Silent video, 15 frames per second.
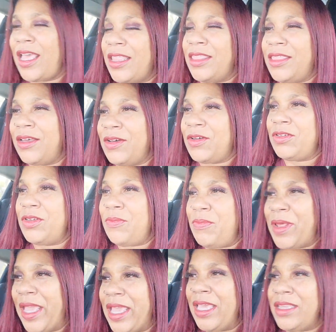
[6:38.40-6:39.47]
the
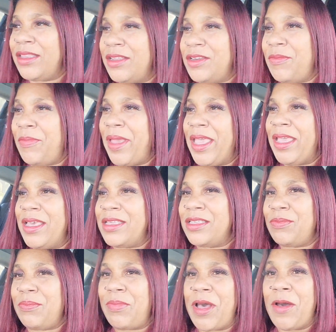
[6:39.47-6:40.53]
debate is
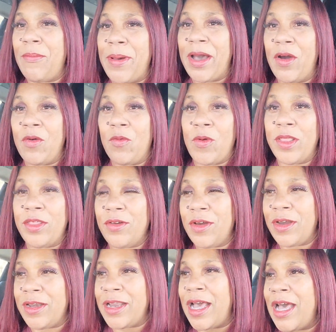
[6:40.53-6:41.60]
about whether or
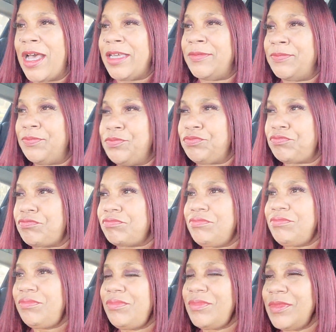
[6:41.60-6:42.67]
not
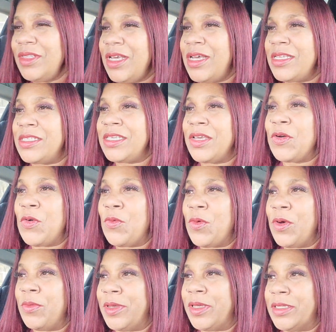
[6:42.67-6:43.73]
a single
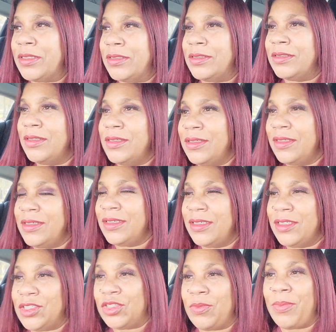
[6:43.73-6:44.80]
woman
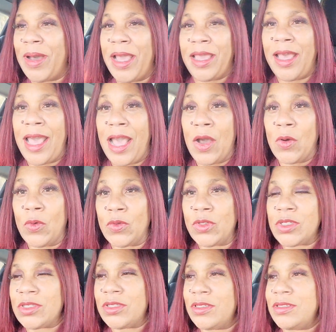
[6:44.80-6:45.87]
should buy a
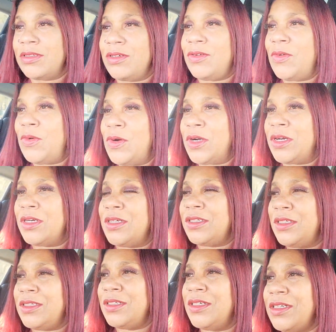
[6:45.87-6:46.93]
house or
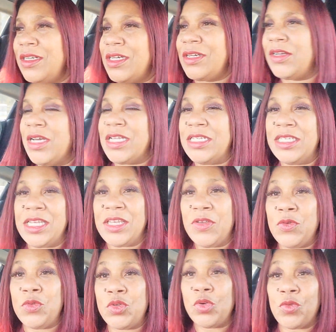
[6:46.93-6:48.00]

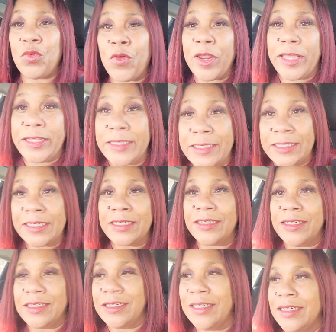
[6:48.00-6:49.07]
continue to rent
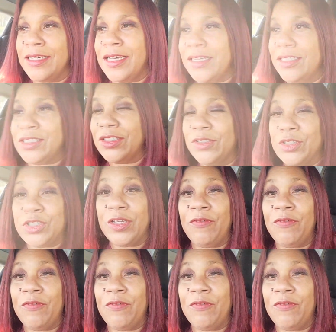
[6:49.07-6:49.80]
until she